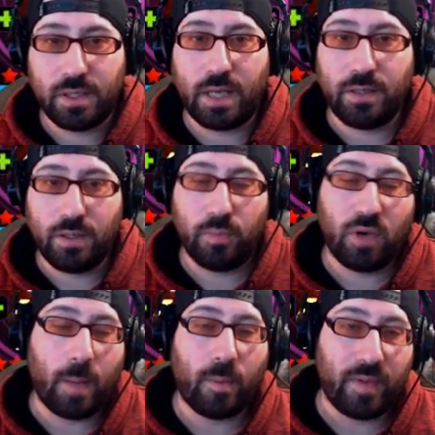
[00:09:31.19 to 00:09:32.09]
that you
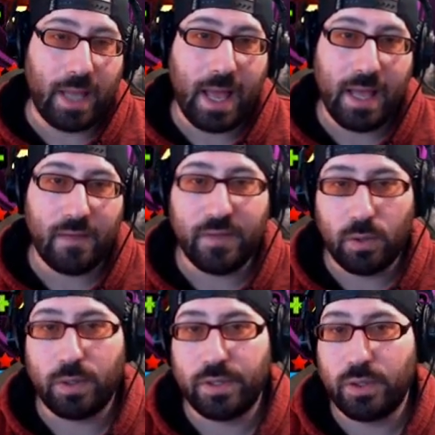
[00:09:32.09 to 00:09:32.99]
probably have in
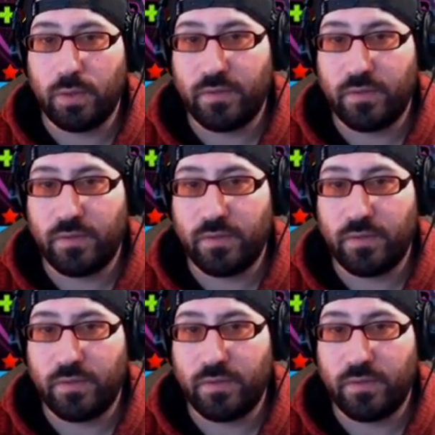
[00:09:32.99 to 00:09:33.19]
order to have